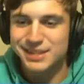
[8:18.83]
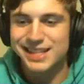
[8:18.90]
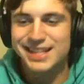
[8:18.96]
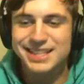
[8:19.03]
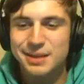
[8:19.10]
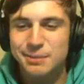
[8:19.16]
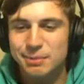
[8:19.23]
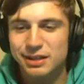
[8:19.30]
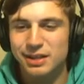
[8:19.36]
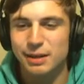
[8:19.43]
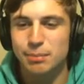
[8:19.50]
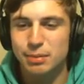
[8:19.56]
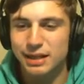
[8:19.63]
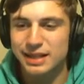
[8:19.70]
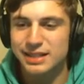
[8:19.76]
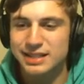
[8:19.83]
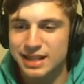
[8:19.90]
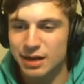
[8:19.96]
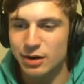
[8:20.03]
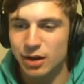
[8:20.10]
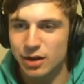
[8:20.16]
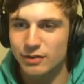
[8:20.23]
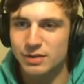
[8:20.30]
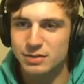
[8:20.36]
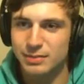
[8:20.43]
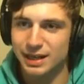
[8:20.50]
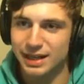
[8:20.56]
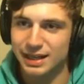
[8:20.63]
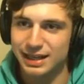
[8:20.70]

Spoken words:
He has the ability to place down all of his mana.